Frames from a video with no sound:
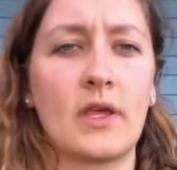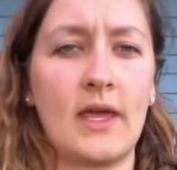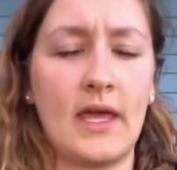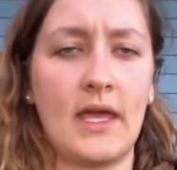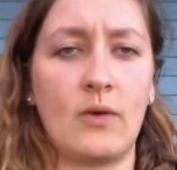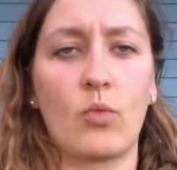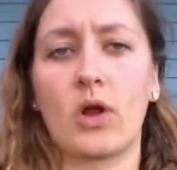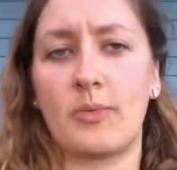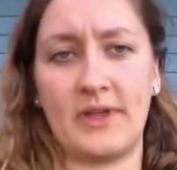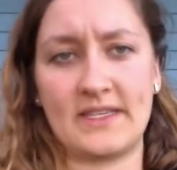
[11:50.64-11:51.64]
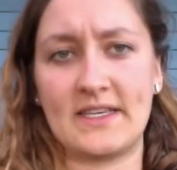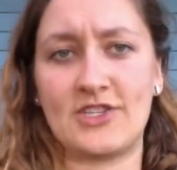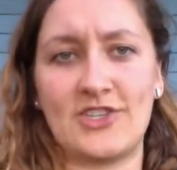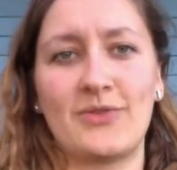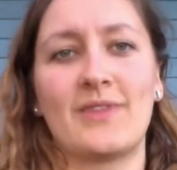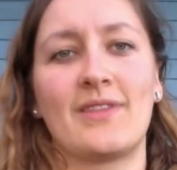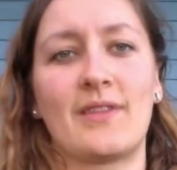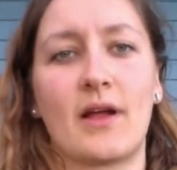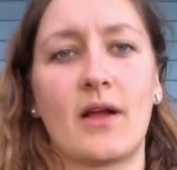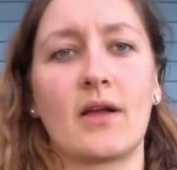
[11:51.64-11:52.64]
a workplace issue and
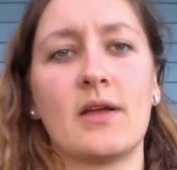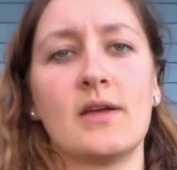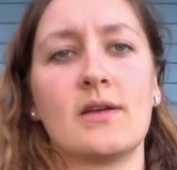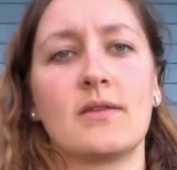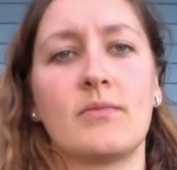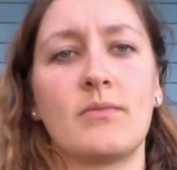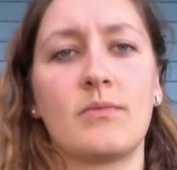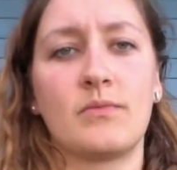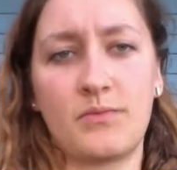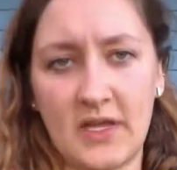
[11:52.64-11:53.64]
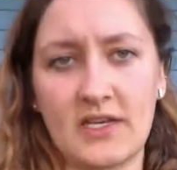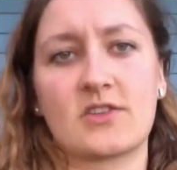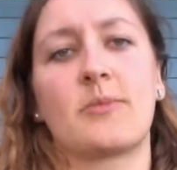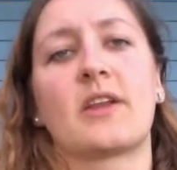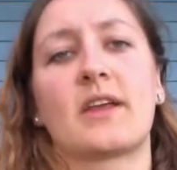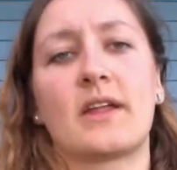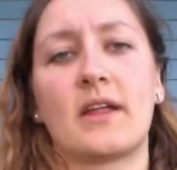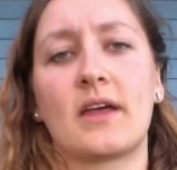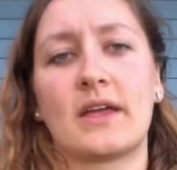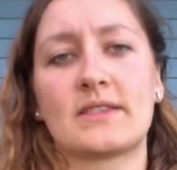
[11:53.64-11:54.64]
they're being discriminated
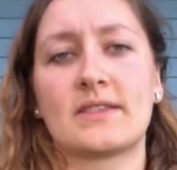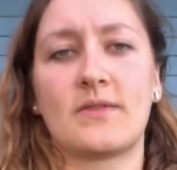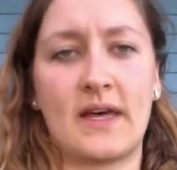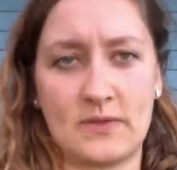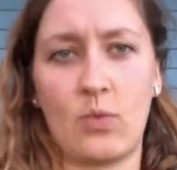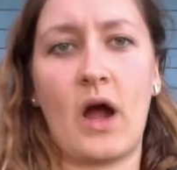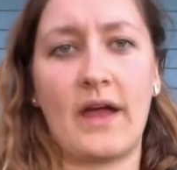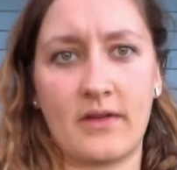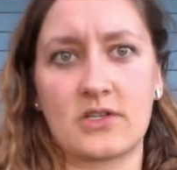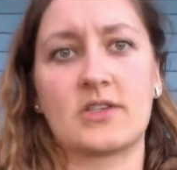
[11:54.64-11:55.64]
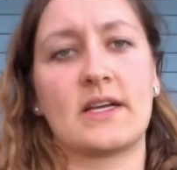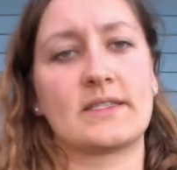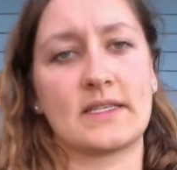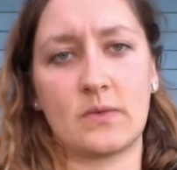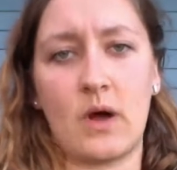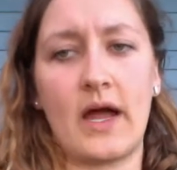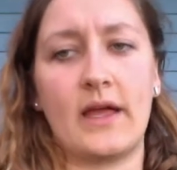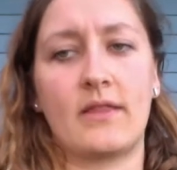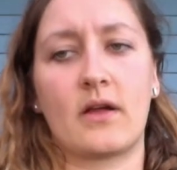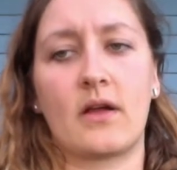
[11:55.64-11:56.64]
against, and so that's why they're stressed, that's
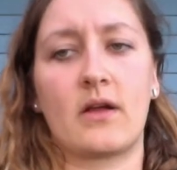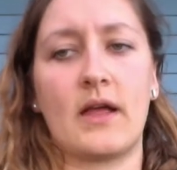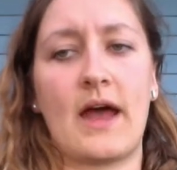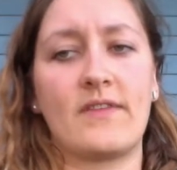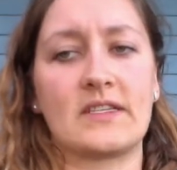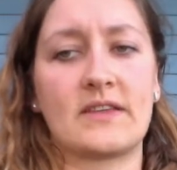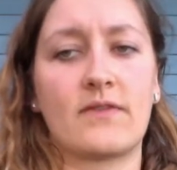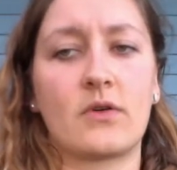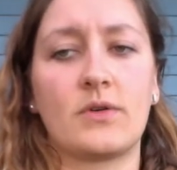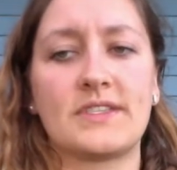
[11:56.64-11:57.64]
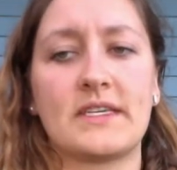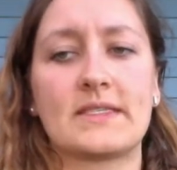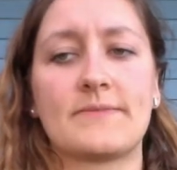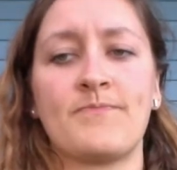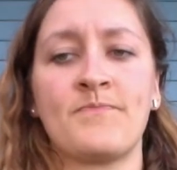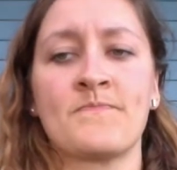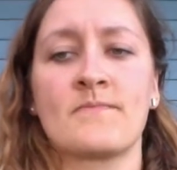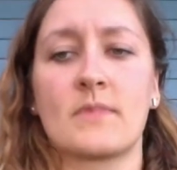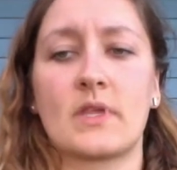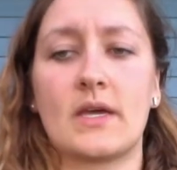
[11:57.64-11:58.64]
why they're having difficulties.
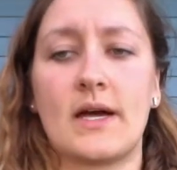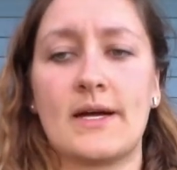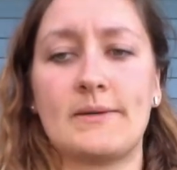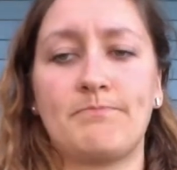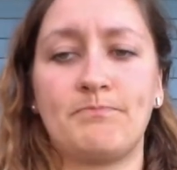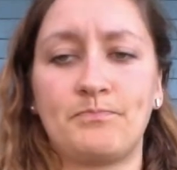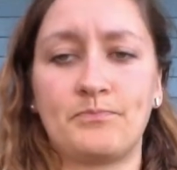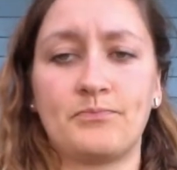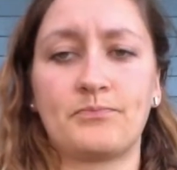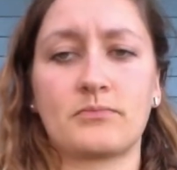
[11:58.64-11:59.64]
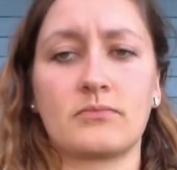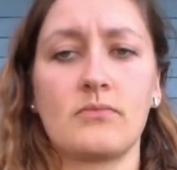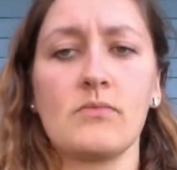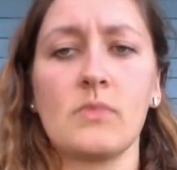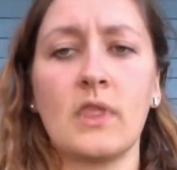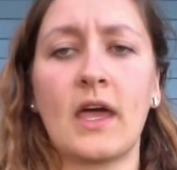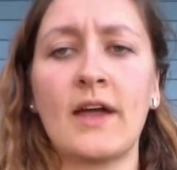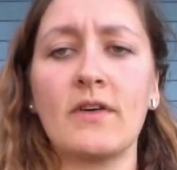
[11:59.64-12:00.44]
I've